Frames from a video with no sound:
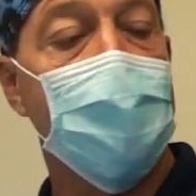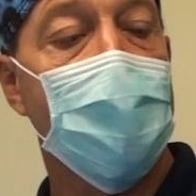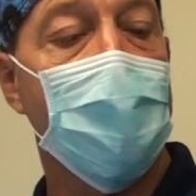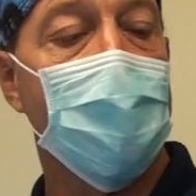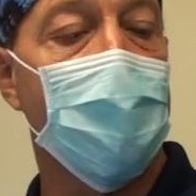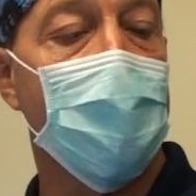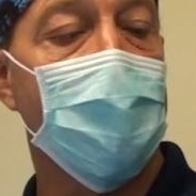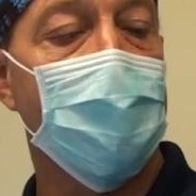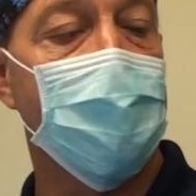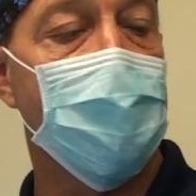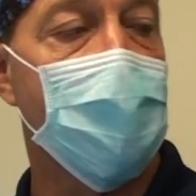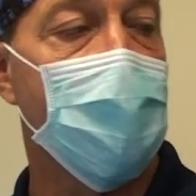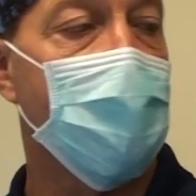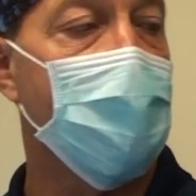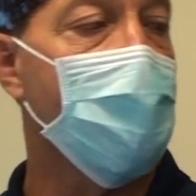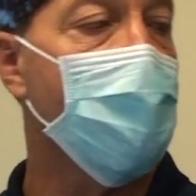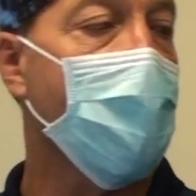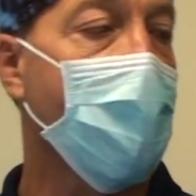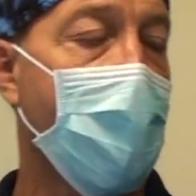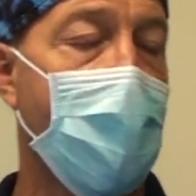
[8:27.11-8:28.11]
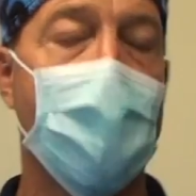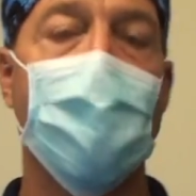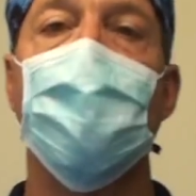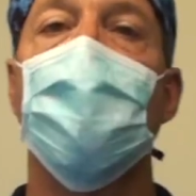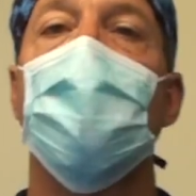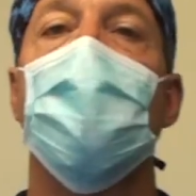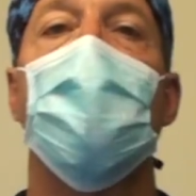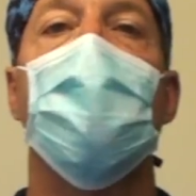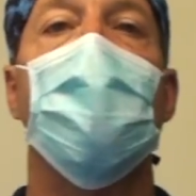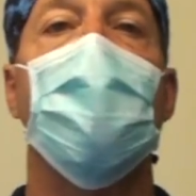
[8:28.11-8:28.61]
let's hope we'll send the
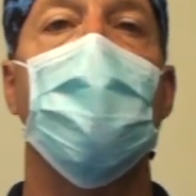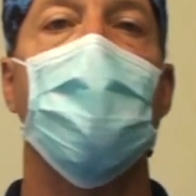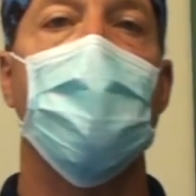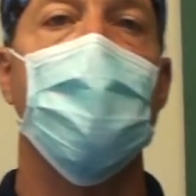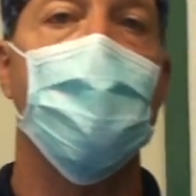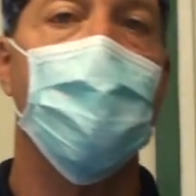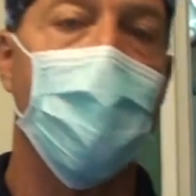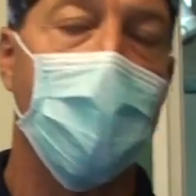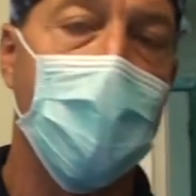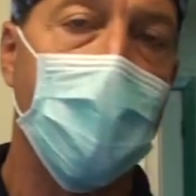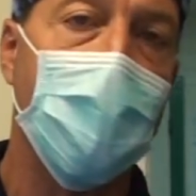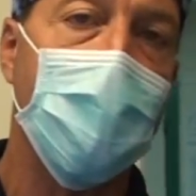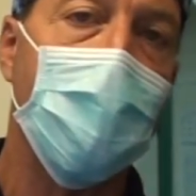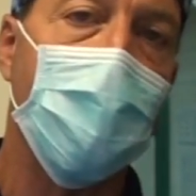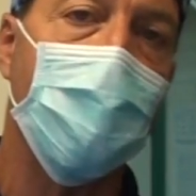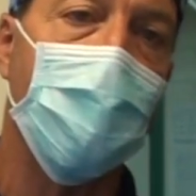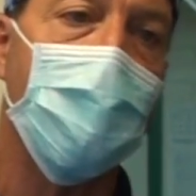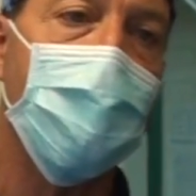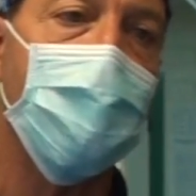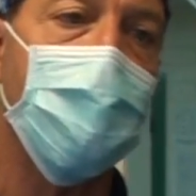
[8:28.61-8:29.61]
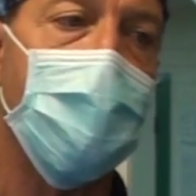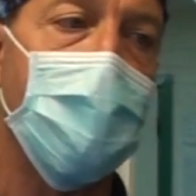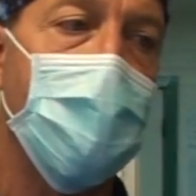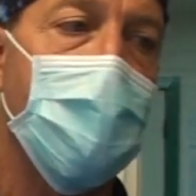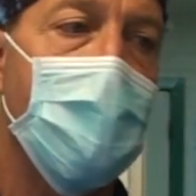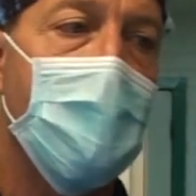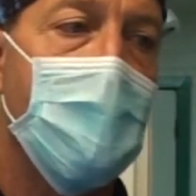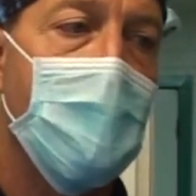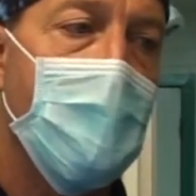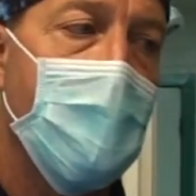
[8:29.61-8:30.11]
biopsy in on the spleen and we'll
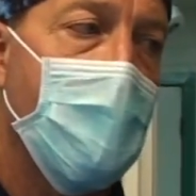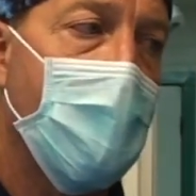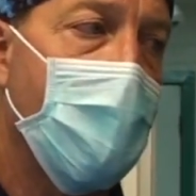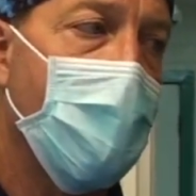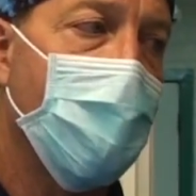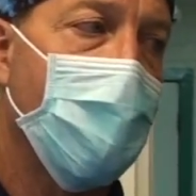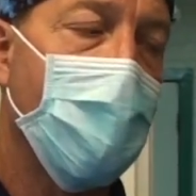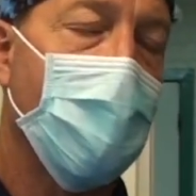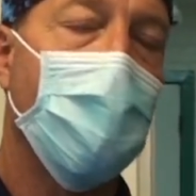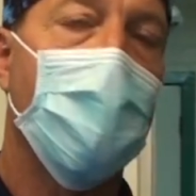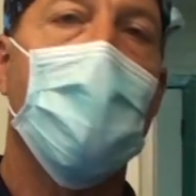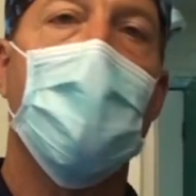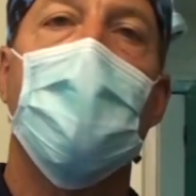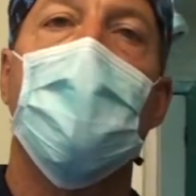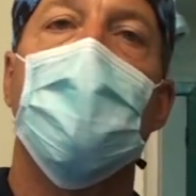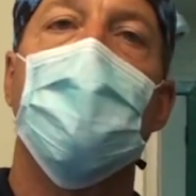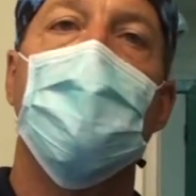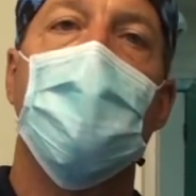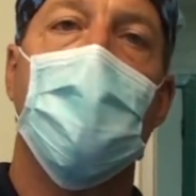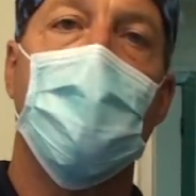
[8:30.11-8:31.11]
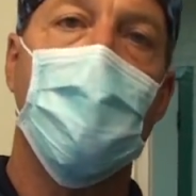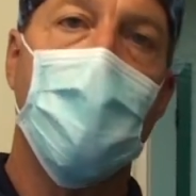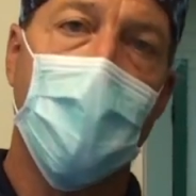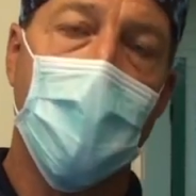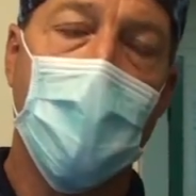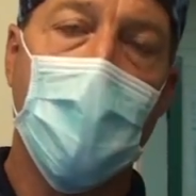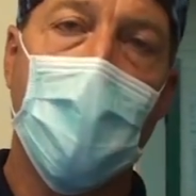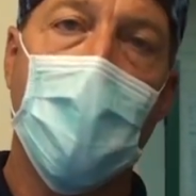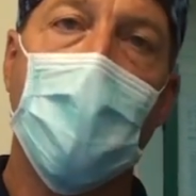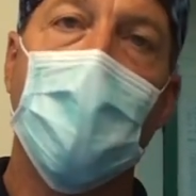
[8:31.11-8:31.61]
see if it was a
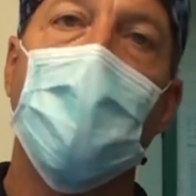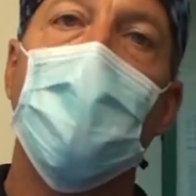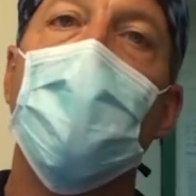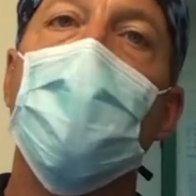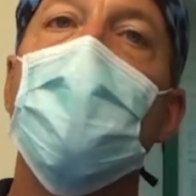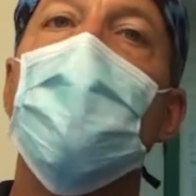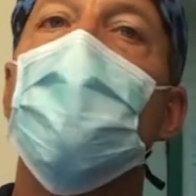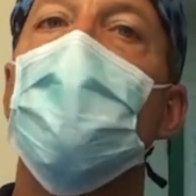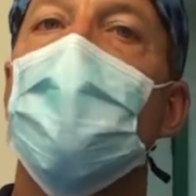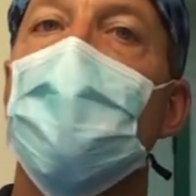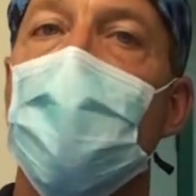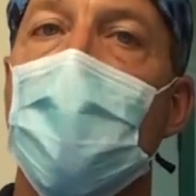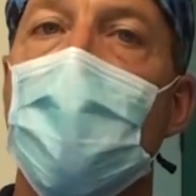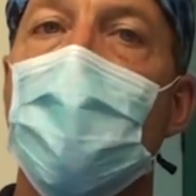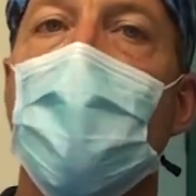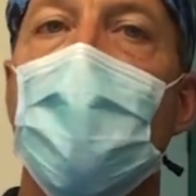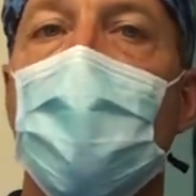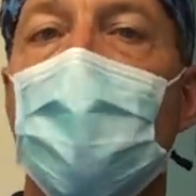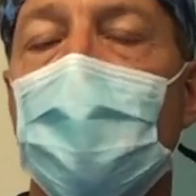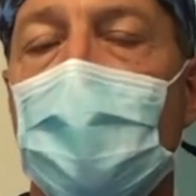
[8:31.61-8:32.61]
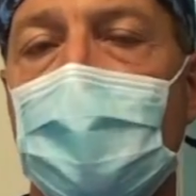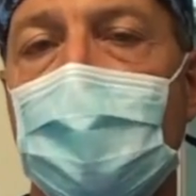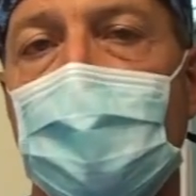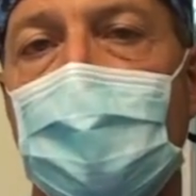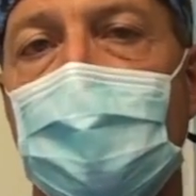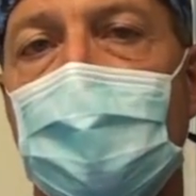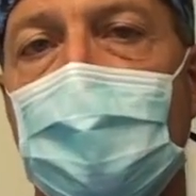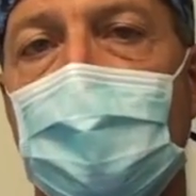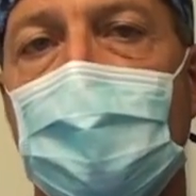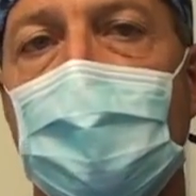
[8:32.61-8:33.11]
benign hematoma,
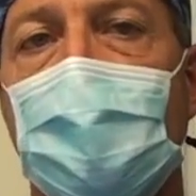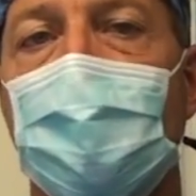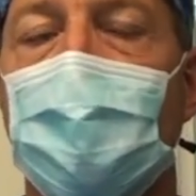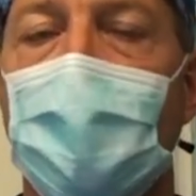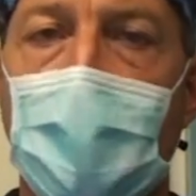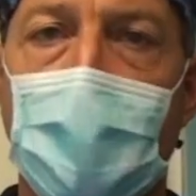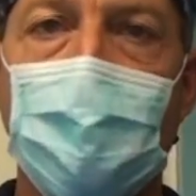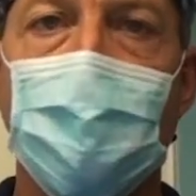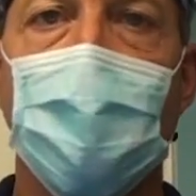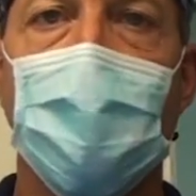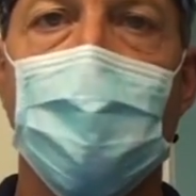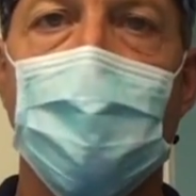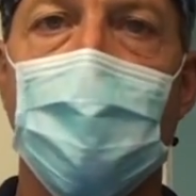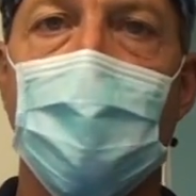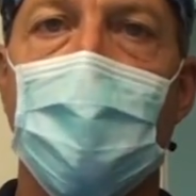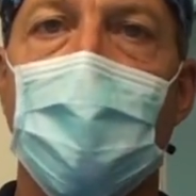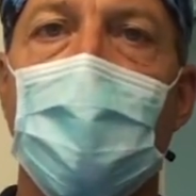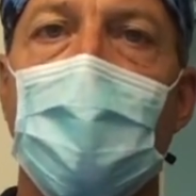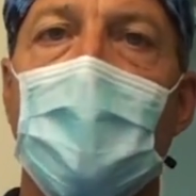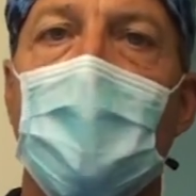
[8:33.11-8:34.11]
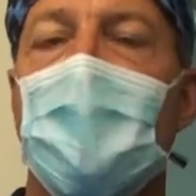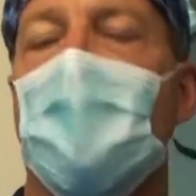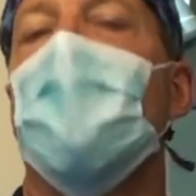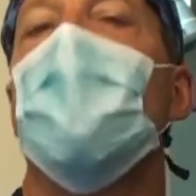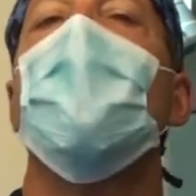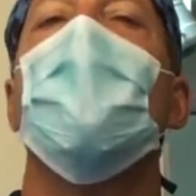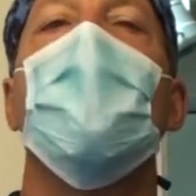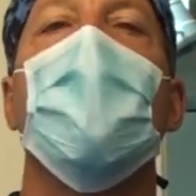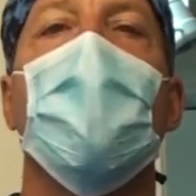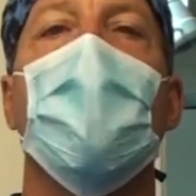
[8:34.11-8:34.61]
which is just a blood blister,
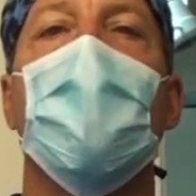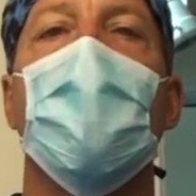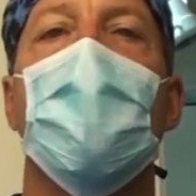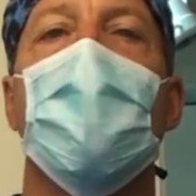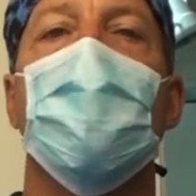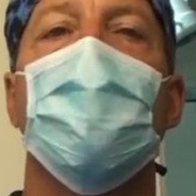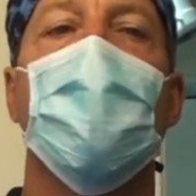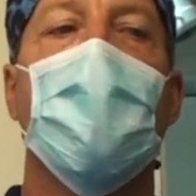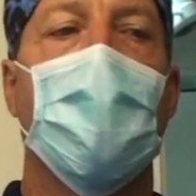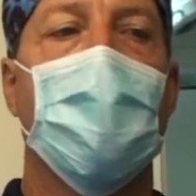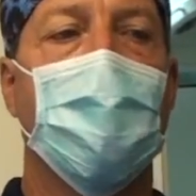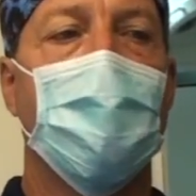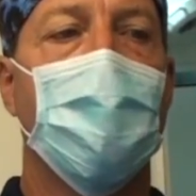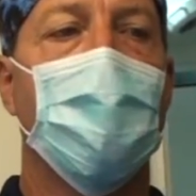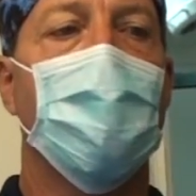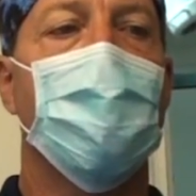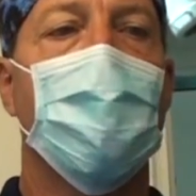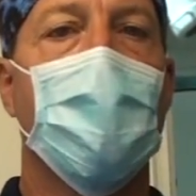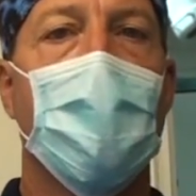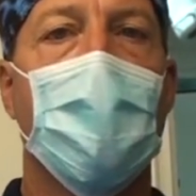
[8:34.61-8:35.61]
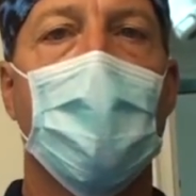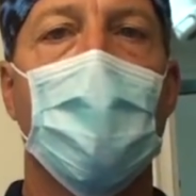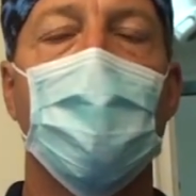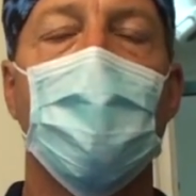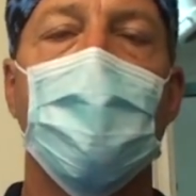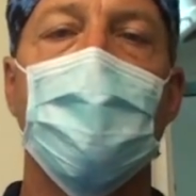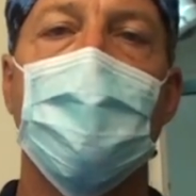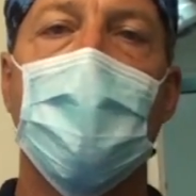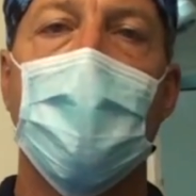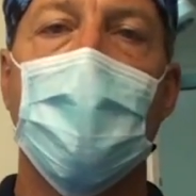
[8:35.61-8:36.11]
or if that little
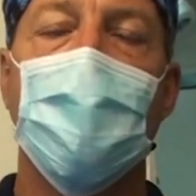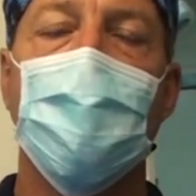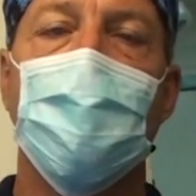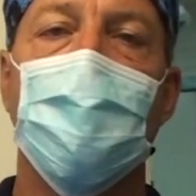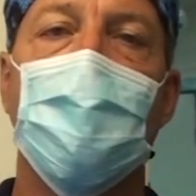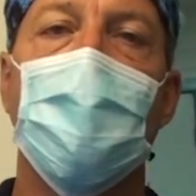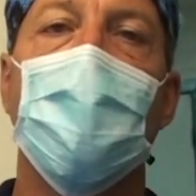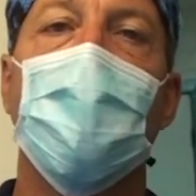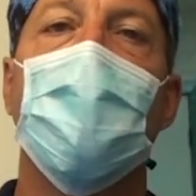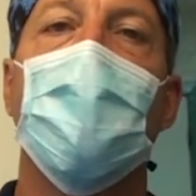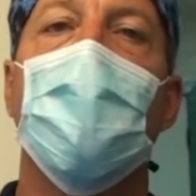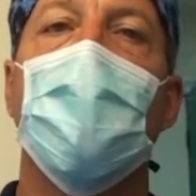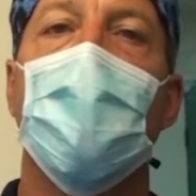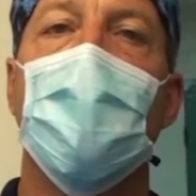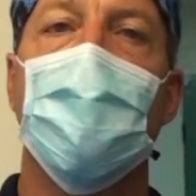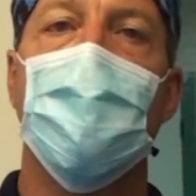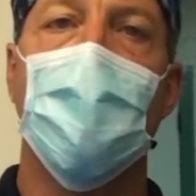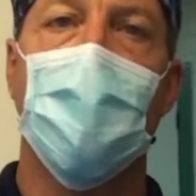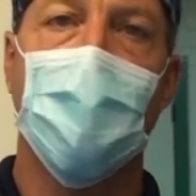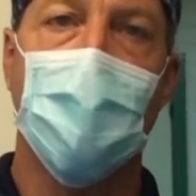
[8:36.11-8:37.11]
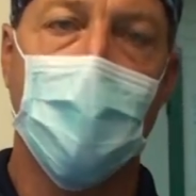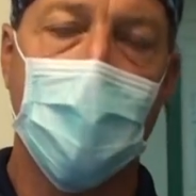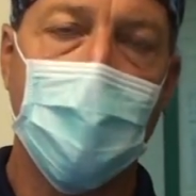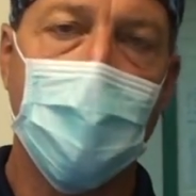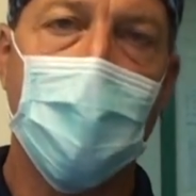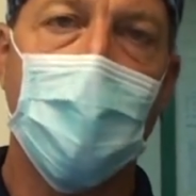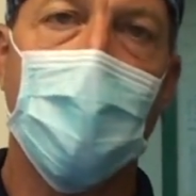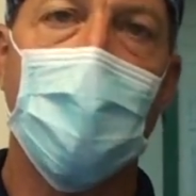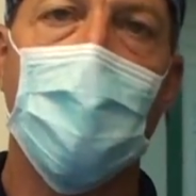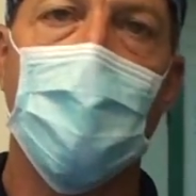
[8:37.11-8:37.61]
ball was actually a
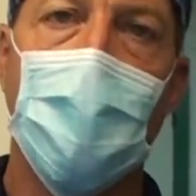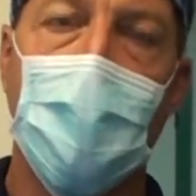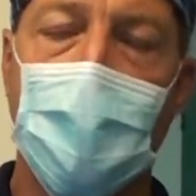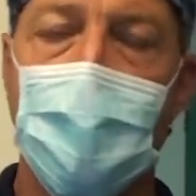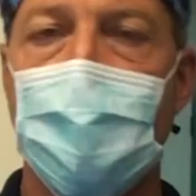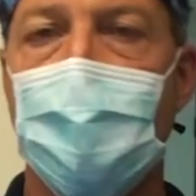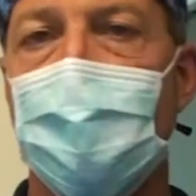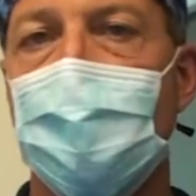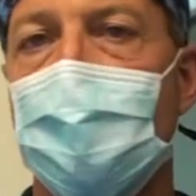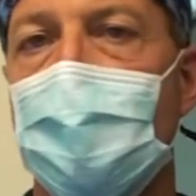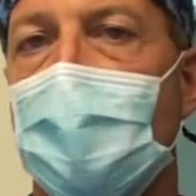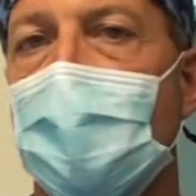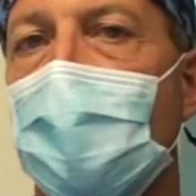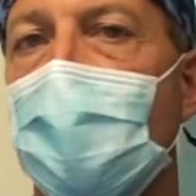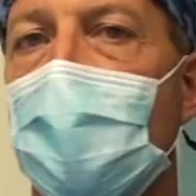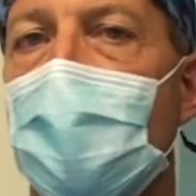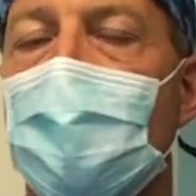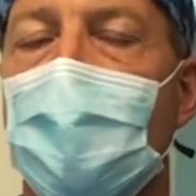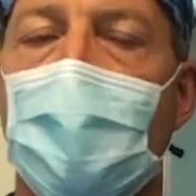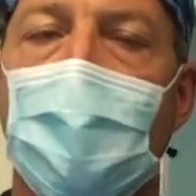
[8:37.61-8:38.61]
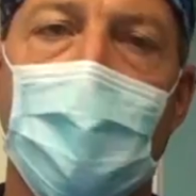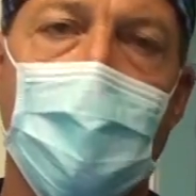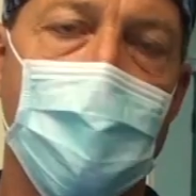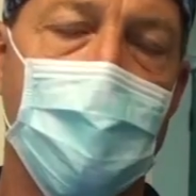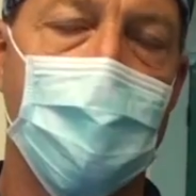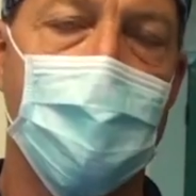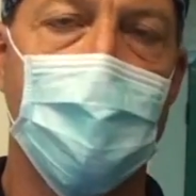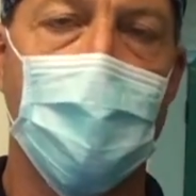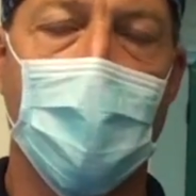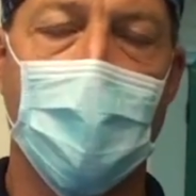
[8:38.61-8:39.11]
malignant hemangiosarcoma,
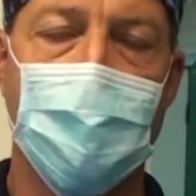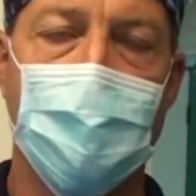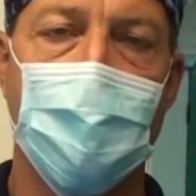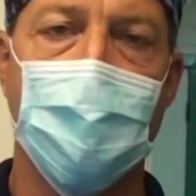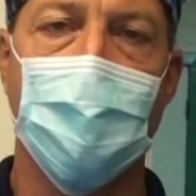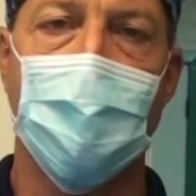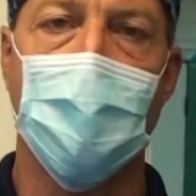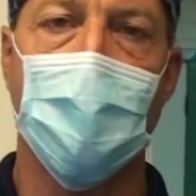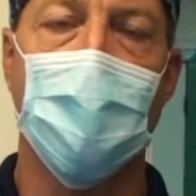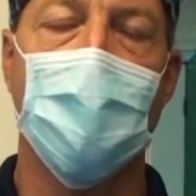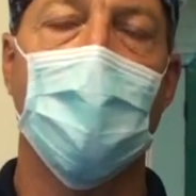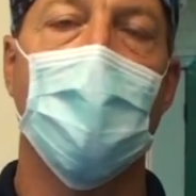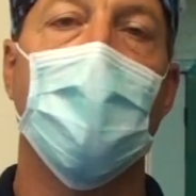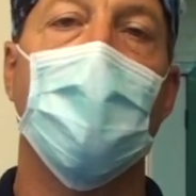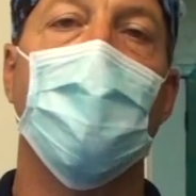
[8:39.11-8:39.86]
which is not so good.